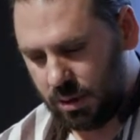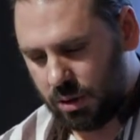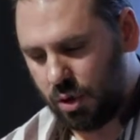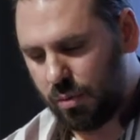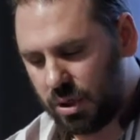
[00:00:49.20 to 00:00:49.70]

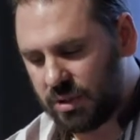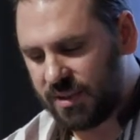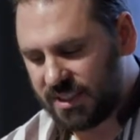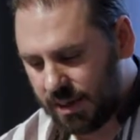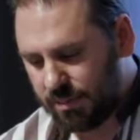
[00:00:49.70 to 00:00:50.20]
new modes of
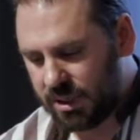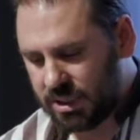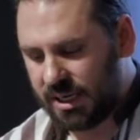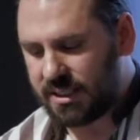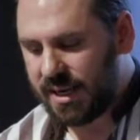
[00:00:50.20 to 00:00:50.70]
assemblage
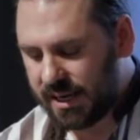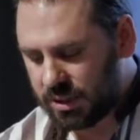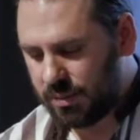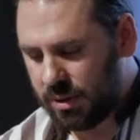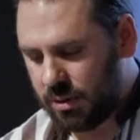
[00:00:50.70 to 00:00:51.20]
and
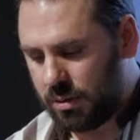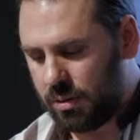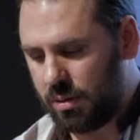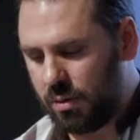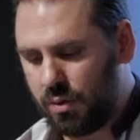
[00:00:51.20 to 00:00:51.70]
attachment,
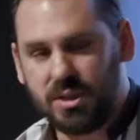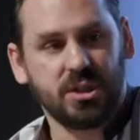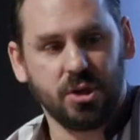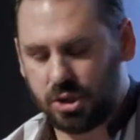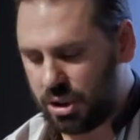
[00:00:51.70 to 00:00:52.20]

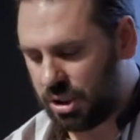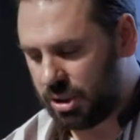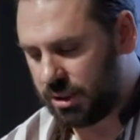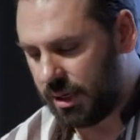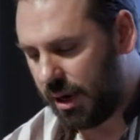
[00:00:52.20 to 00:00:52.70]

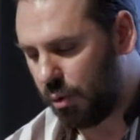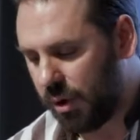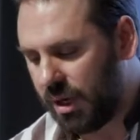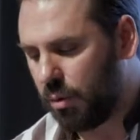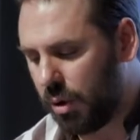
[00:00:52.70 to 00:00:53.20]
resurgence and
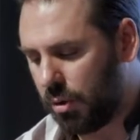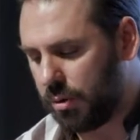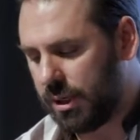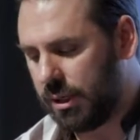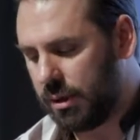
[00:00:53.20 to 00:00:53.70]

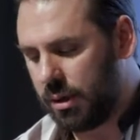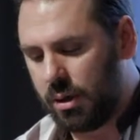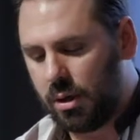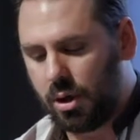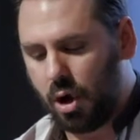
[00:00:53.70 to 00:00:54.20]
rewilding,
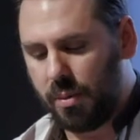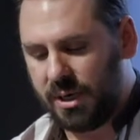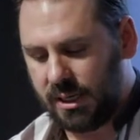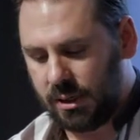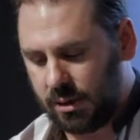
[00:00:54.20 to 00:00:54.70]

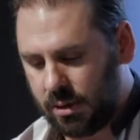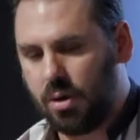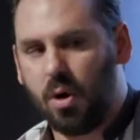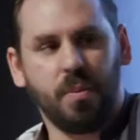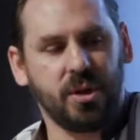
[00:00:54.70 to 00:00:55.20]
commenting,
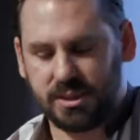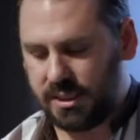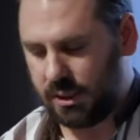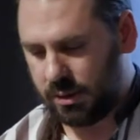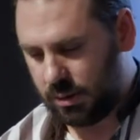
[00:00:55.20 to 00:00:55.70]

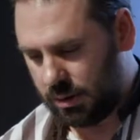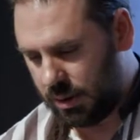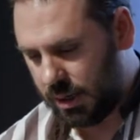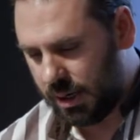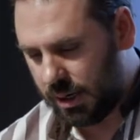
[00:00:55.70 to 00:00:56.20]
composting
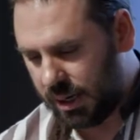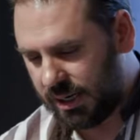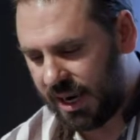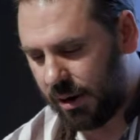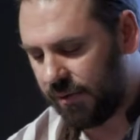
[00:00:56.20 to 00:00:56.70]
and
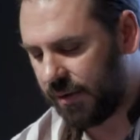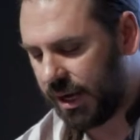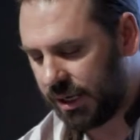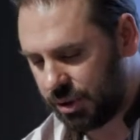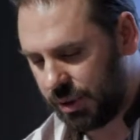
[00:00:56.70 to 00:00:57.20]
caring for
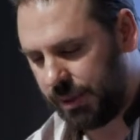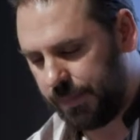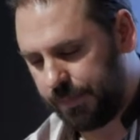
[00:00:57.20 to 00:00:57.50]
country.